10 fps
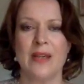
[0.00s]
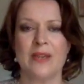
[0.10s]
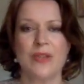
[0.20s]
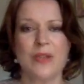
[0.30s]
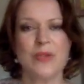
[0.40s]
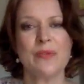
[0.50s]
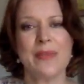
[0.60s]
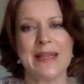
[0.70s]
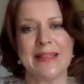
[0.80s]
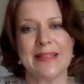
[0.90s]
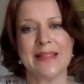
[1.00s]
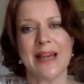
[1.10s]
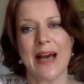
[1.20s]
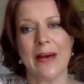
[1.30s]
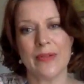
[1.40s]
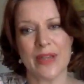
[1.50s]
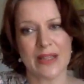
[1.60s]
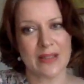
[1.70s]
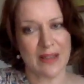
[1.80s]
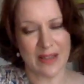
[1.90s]
Truth means how
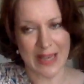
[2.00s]
things are